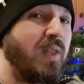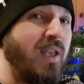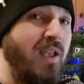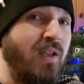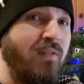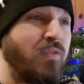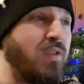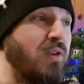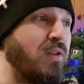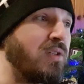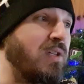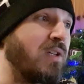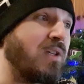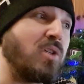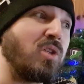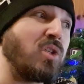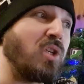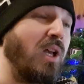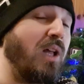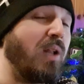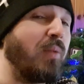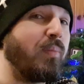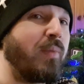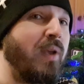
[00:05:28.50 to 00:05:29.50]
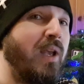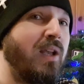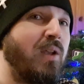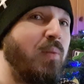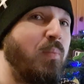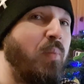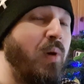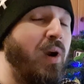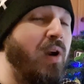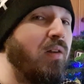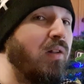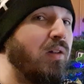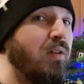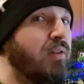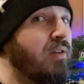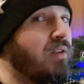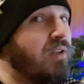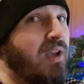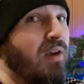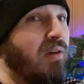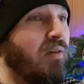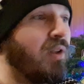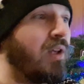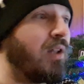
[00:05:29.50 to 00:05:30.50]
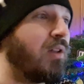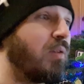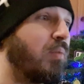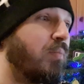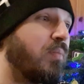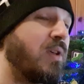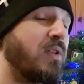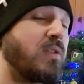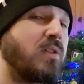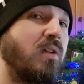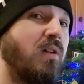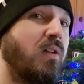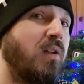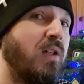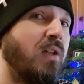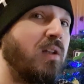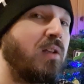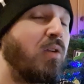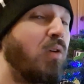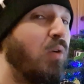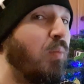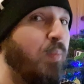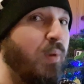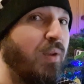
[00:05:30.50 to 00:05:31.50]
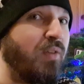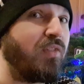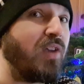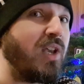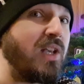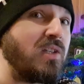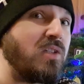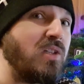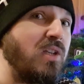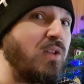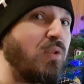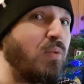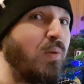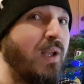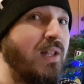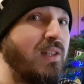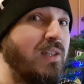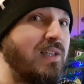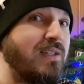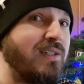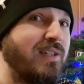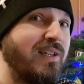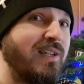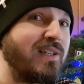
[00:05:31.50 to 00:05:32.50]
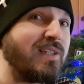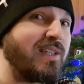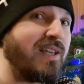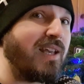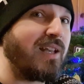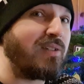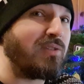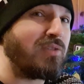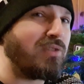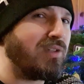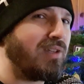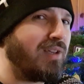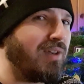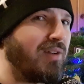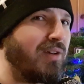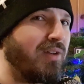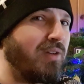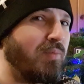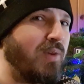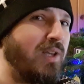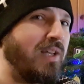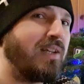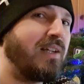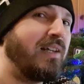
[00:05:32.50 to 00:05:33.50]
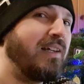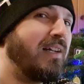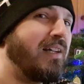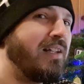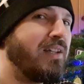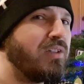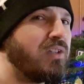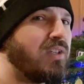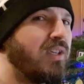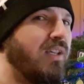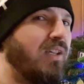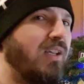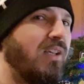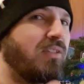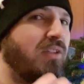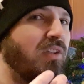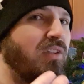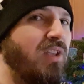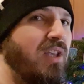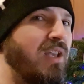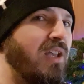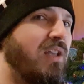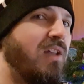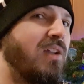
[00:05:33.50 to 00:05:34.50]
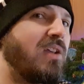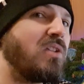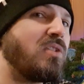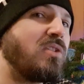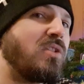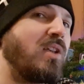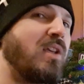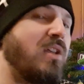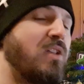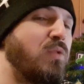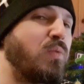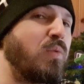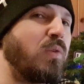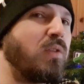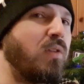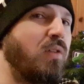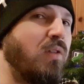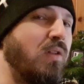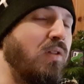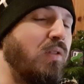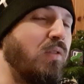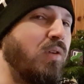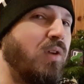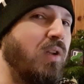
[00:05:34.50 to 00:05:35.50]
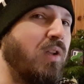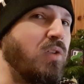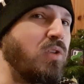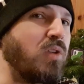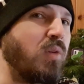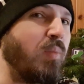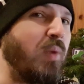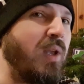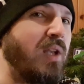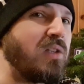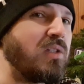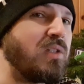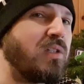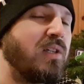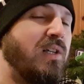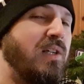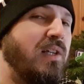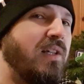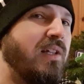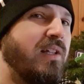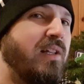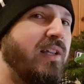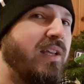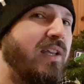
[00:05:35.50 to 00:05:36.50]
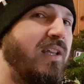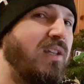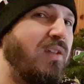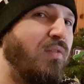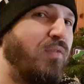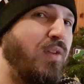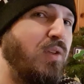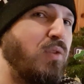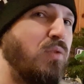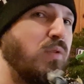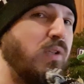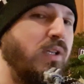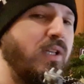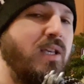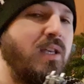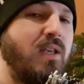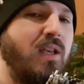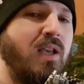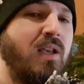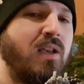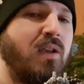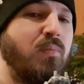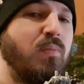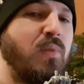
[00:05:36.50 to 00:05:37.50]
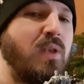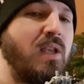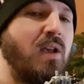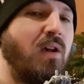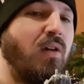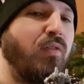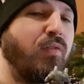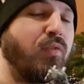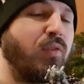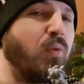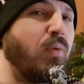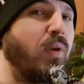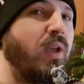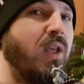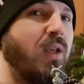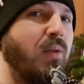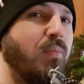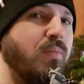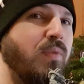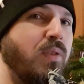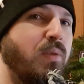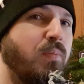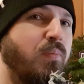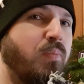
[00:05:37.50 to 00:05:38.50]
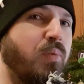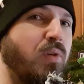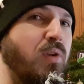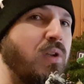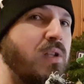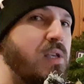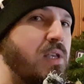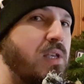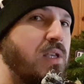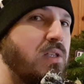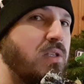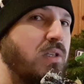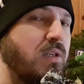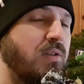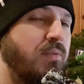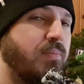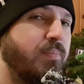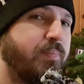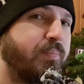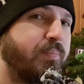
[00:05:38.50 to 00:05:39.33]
if there's an assault mech barreling down on them that's got a couple of AC-20s in its hands. You know what I mean? So you need to think of these things when you're looking at your mechs. Individually, it can be overwhelmed pretty easy